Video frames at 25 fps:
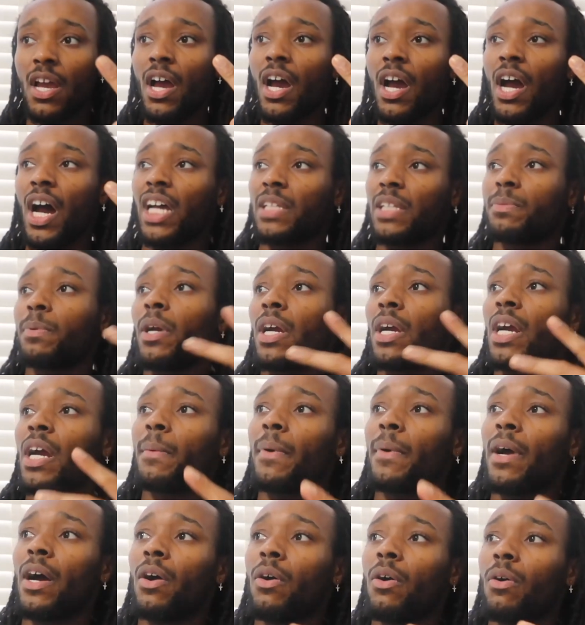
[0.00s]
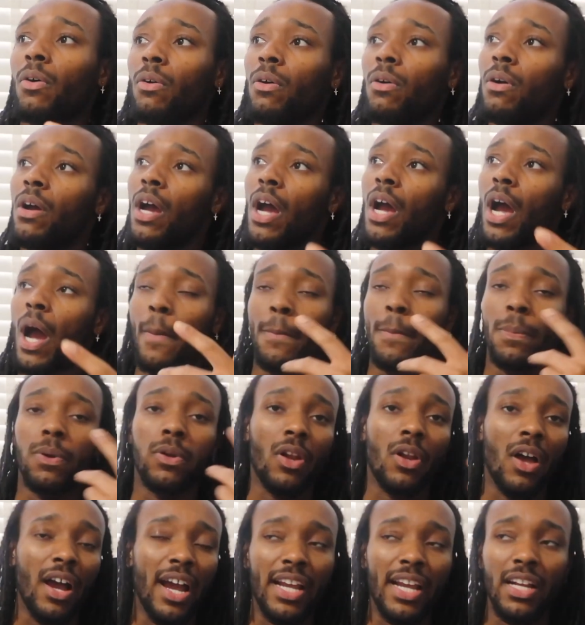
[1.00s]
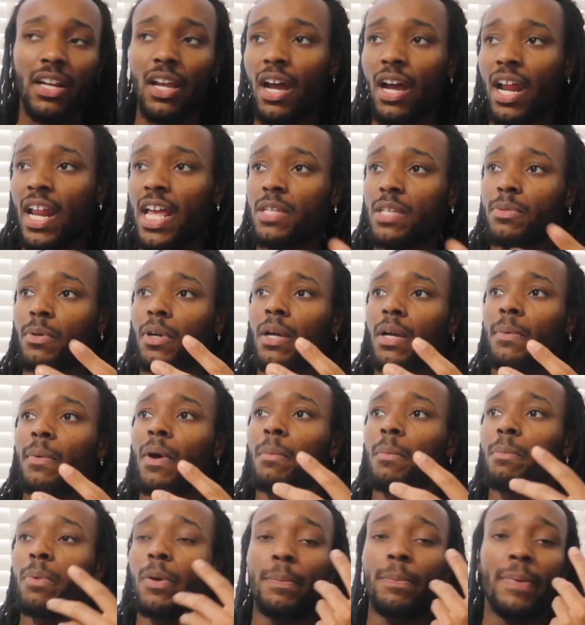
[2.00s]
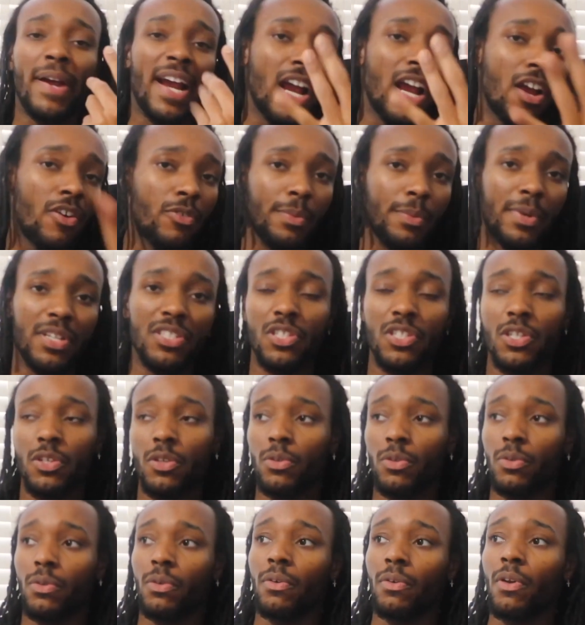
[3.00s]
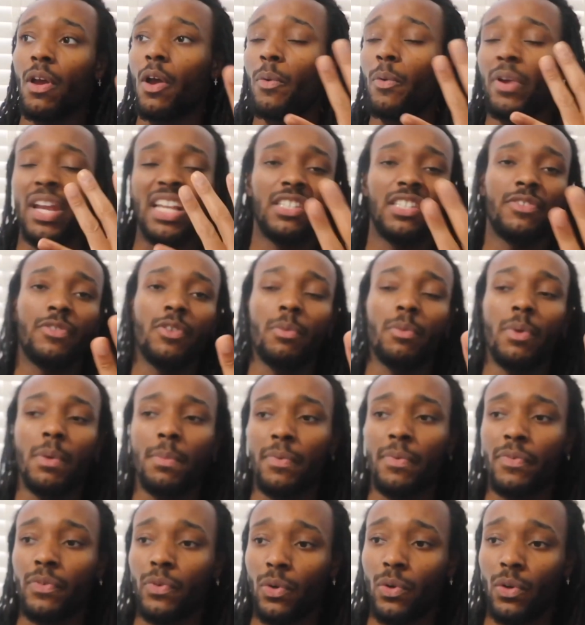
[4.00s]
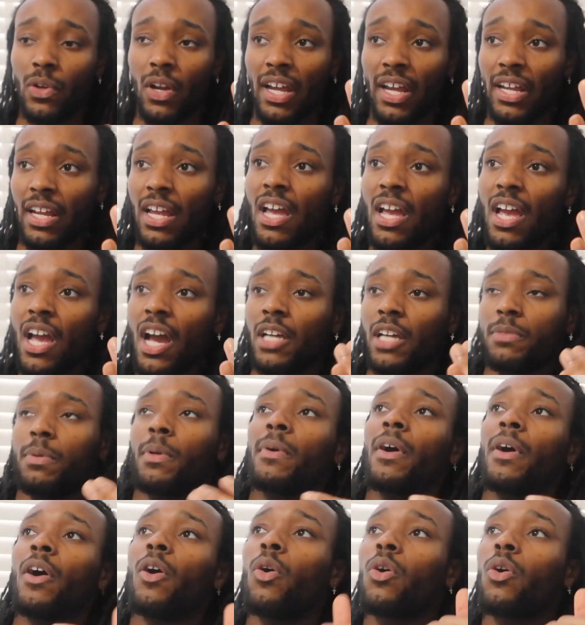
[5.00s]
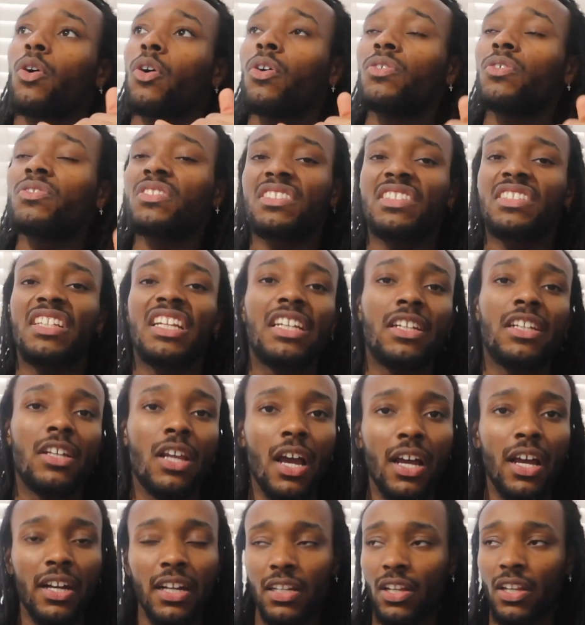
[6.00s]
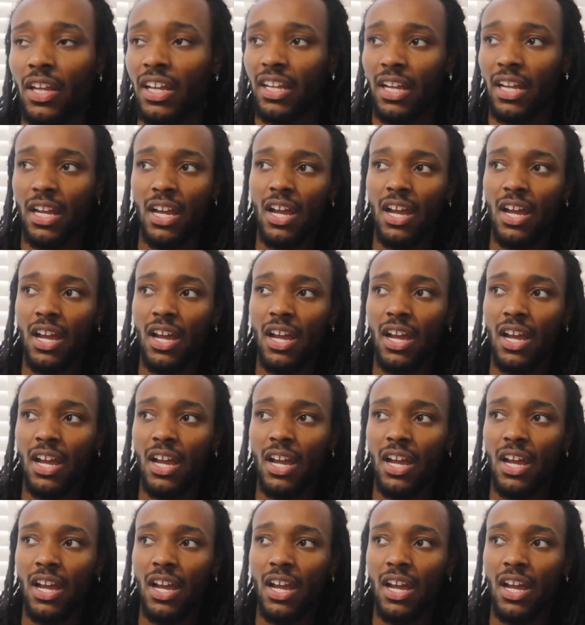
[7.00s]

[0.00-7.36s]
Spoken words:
I spoke about applying early, I spoke about preparing for interview week before. Like, I spoke about constantly learning. Like,